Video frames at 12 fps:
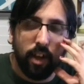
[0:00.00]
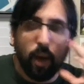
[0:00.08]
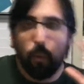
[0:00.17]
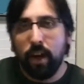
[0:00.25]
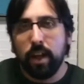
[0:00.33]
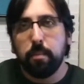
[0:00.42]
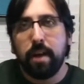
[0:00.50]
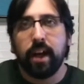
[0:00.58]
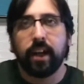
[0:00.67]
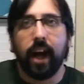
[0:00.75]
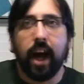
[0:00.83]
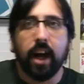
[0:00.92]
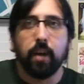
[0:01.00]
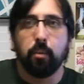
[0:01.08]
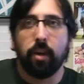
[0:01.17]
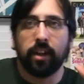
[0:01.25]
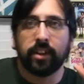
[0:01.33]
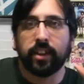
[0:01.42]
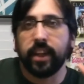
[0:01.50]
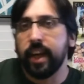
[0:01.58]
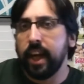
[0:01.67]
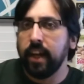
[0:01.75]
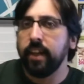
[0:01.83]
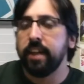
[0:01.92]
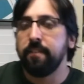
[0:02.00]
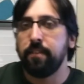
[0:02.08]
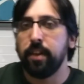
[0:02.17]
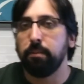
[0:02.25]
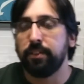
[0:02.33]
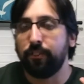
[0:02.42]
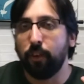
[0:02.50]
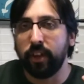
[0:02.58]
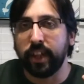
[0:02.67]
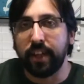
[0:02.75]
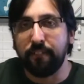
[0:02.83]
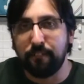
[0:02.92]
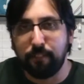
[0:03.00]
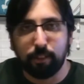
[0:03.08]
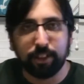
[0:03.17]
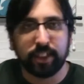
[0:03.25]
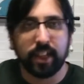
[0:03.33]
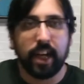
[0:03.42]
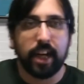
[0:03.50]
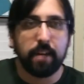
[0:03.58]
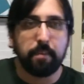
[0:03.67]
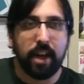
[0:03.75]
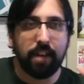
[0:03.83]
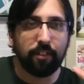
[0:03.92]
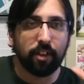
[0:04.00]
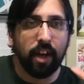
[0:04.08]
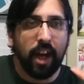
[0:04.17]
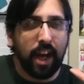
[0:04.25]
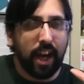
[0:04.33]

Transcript: A while back, I watched the Alien films for the first time ever,